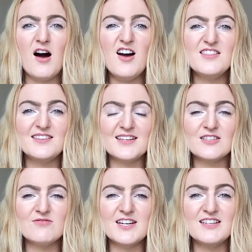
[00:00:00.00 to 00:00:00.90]
I think that's
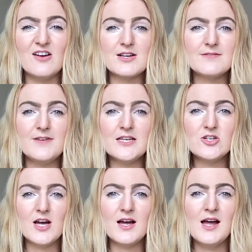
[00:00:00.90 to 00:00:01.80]
a really nice
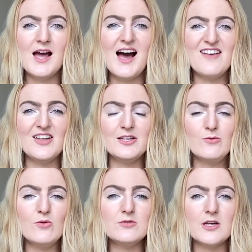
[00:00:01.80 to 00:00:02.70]
feature, and then you
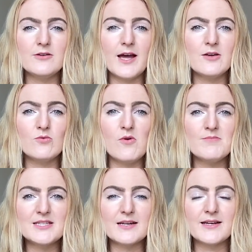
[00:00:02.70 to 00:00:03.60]
also get your
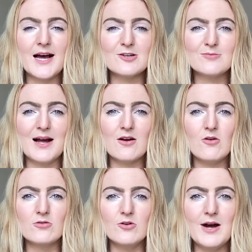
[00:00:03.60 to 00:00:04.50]
1% cash back
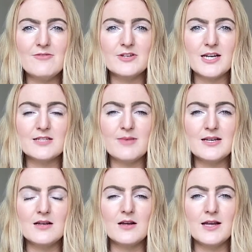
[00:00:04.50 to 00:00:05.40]
on your everyday
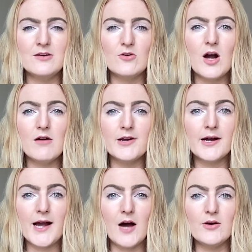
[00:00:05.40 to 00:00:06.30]
spending in your current
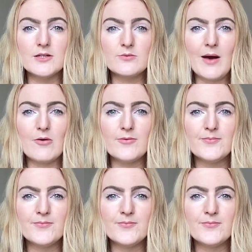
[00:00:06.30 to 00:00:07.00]
account as well.